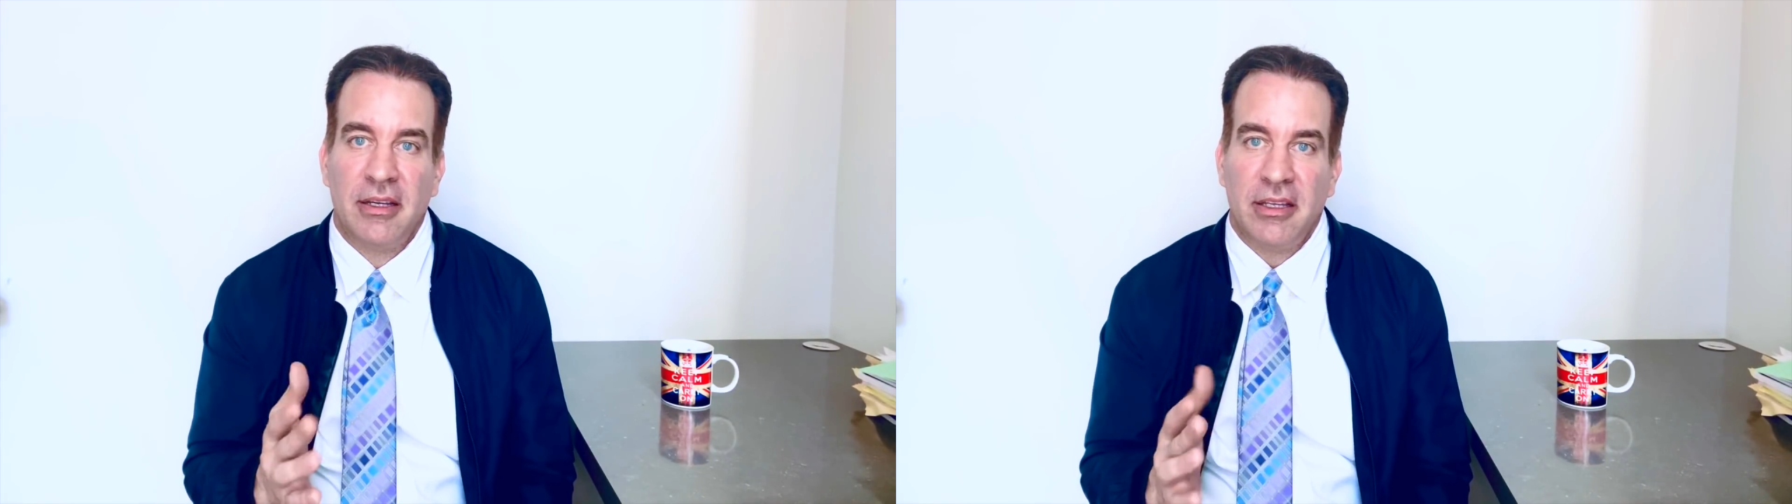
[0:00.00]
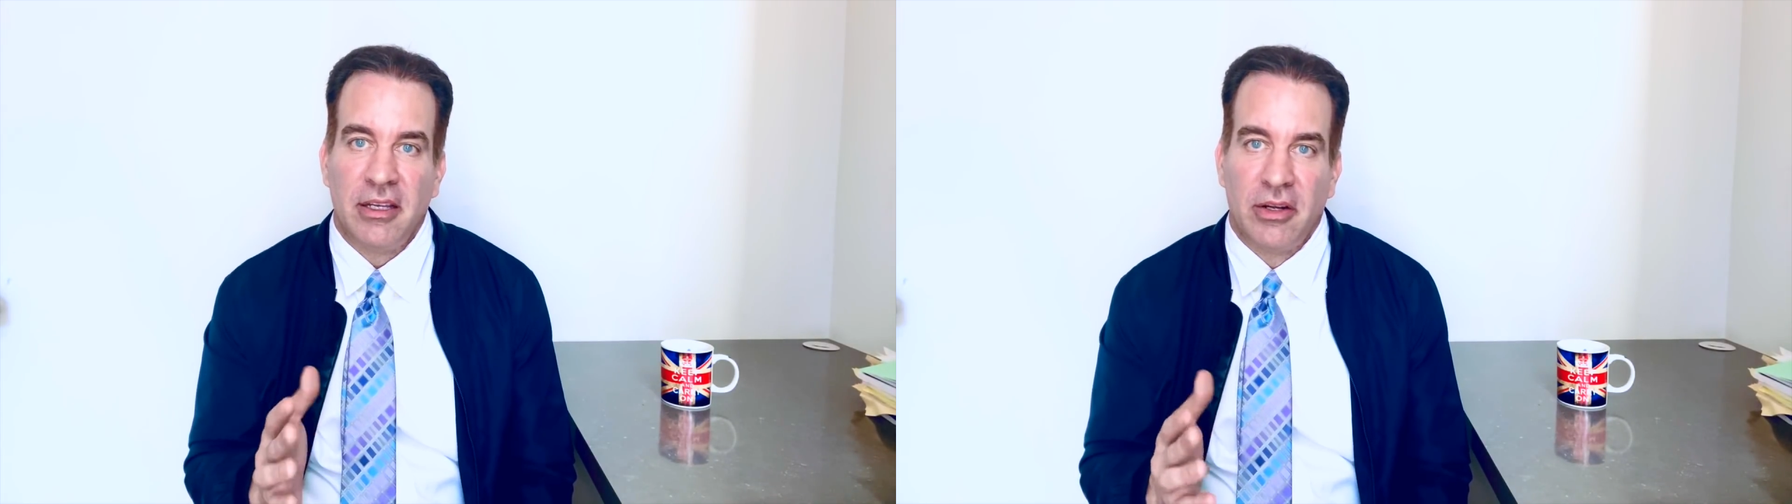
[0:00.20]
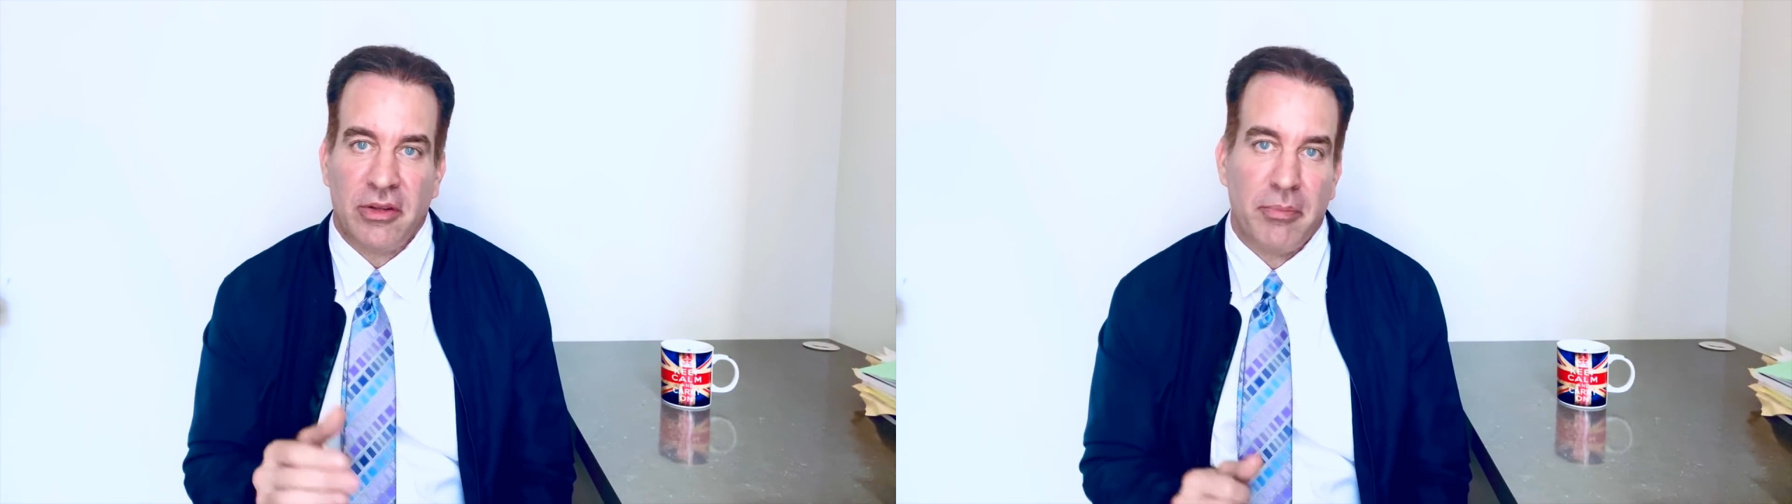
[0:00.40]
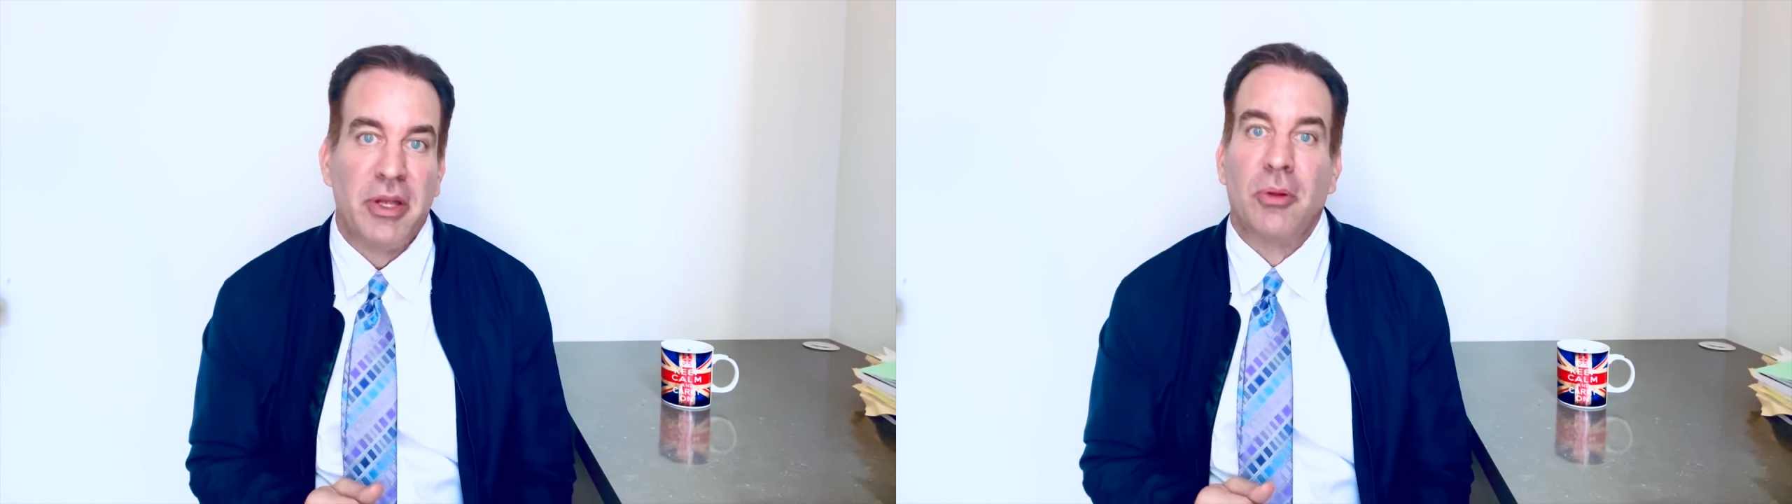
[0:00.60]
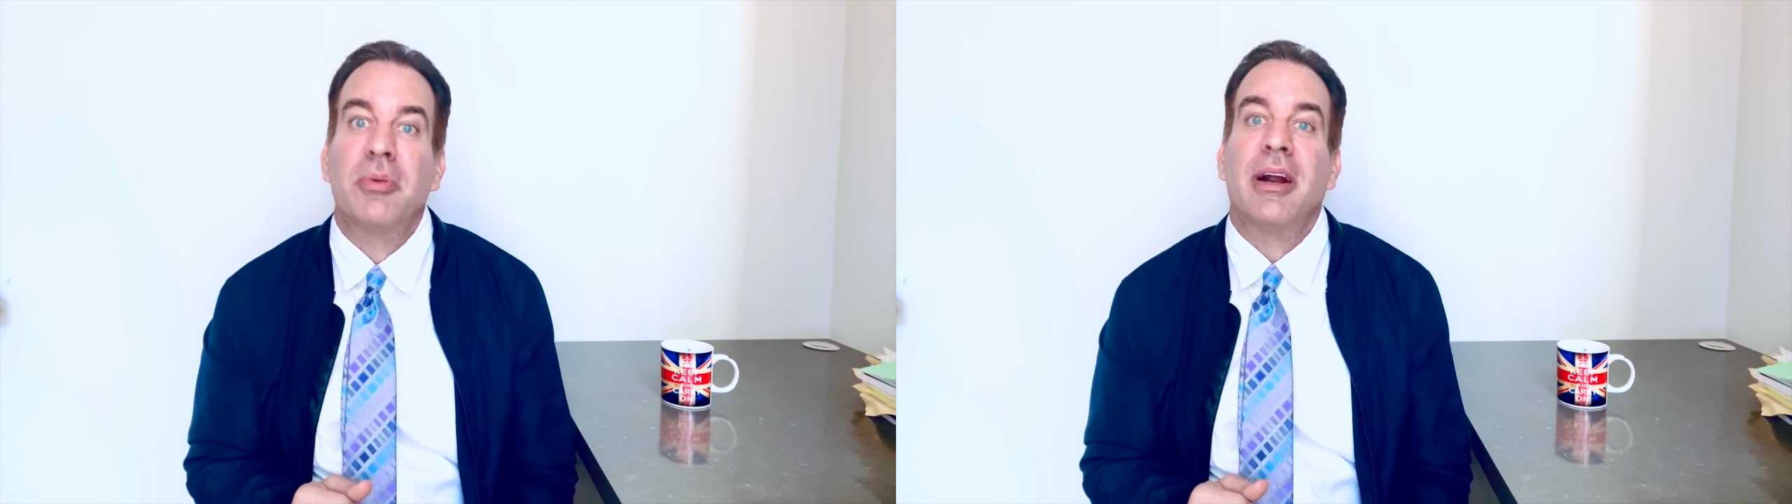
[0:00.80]
the
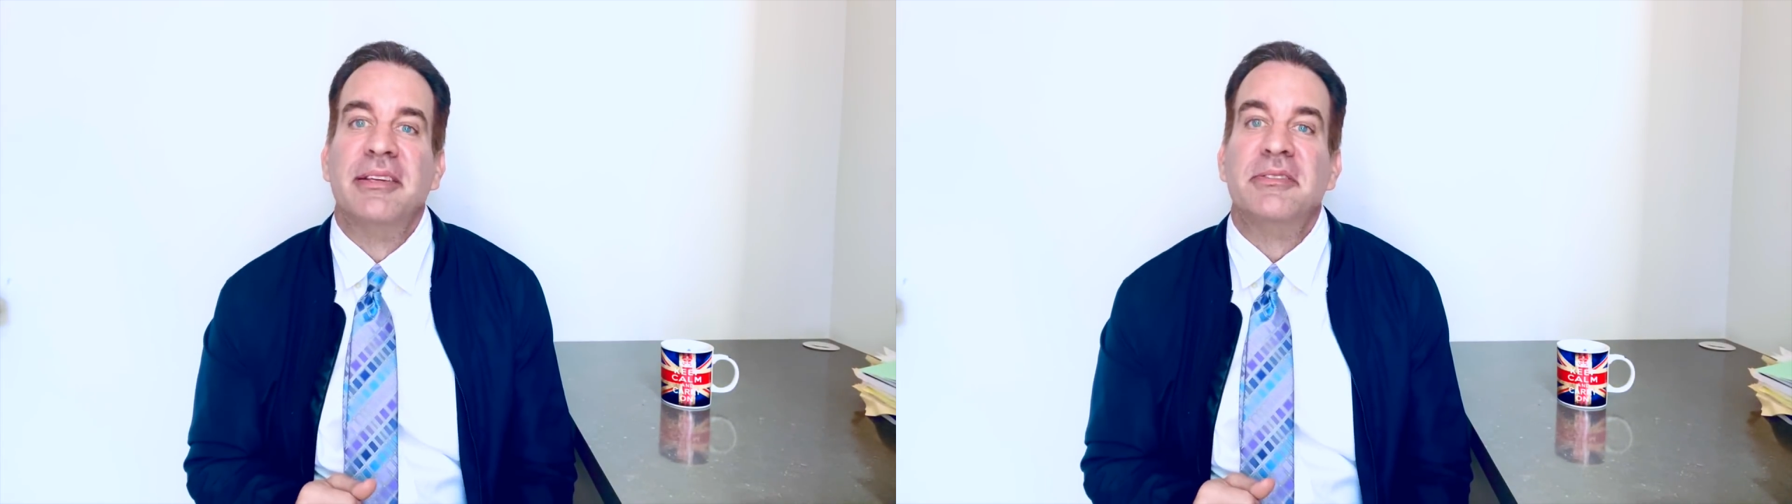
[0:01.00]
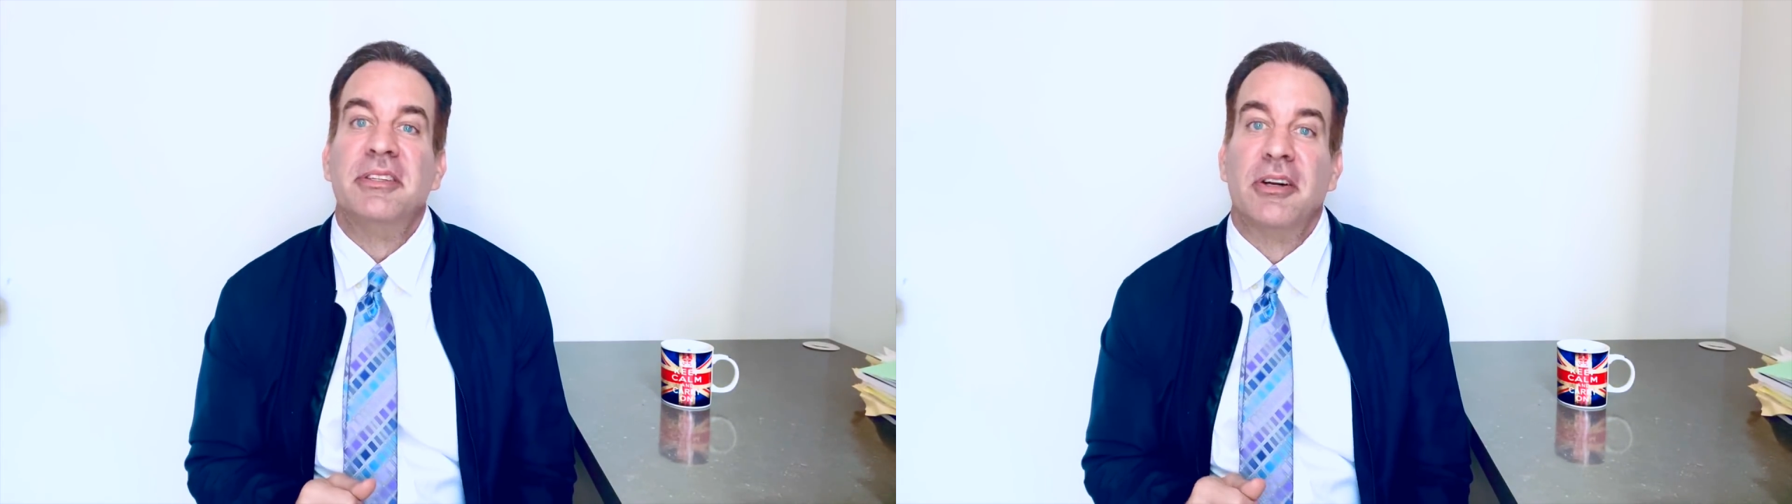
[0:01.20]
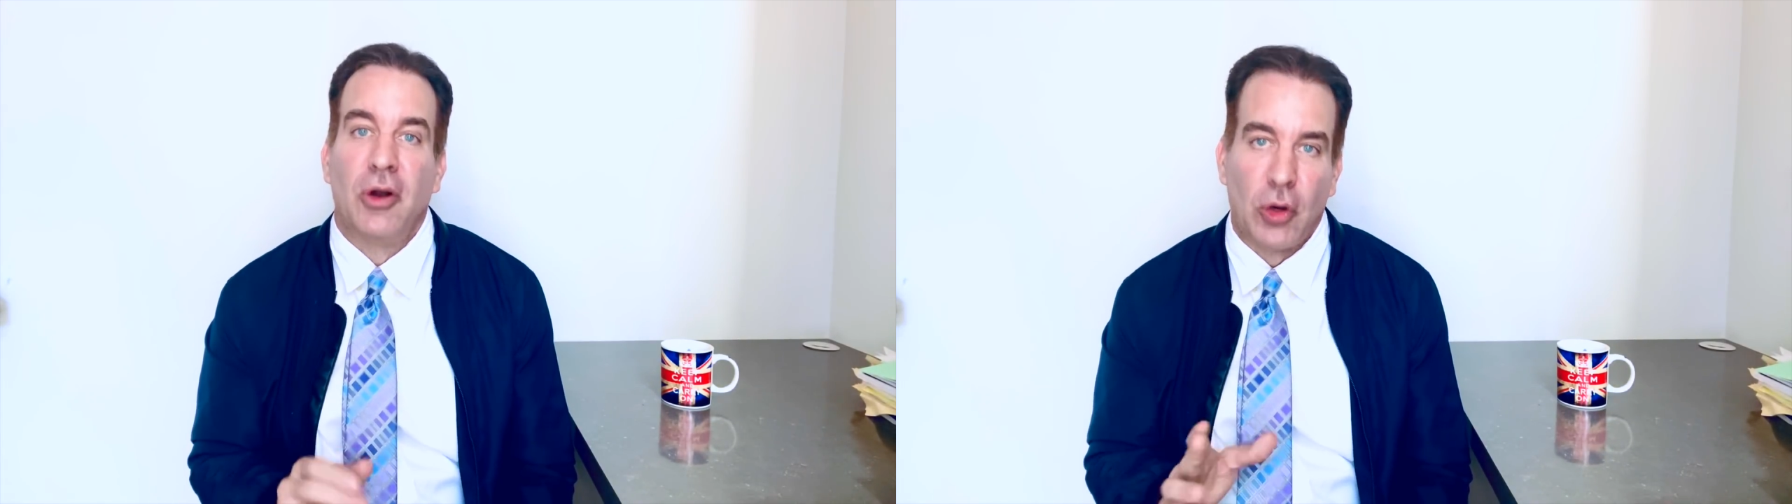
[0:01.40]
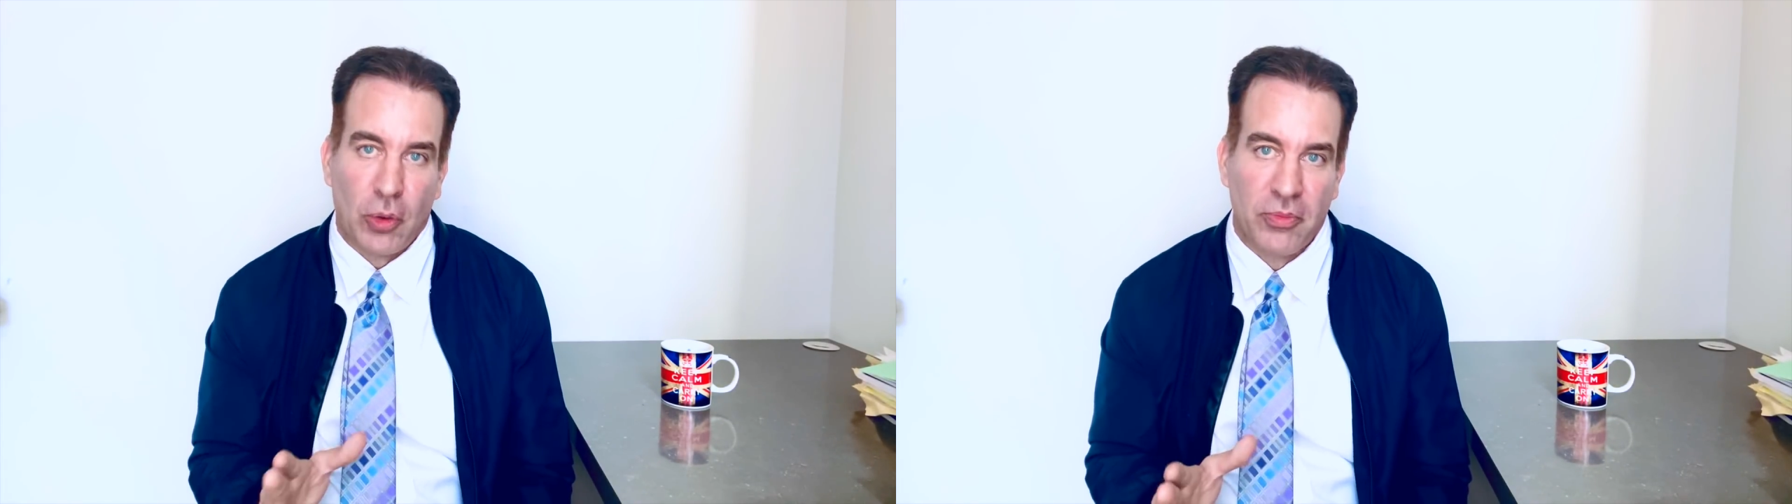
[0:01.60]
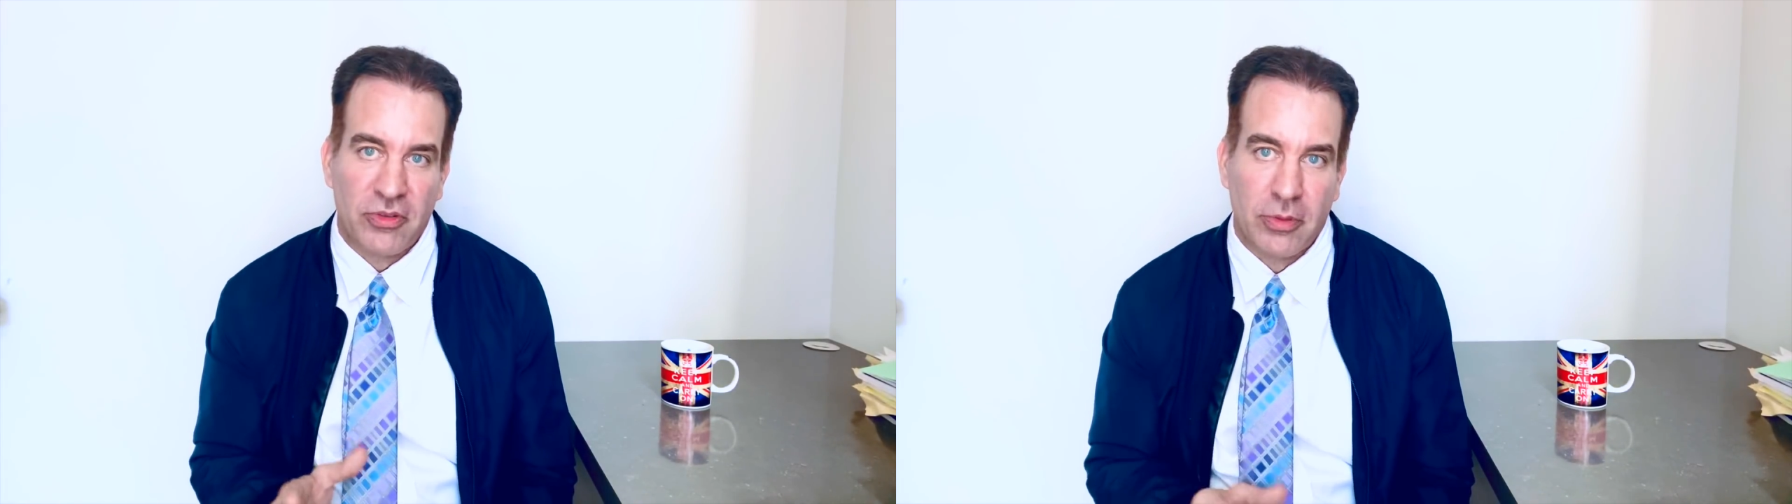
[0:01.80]
middle price tier homes.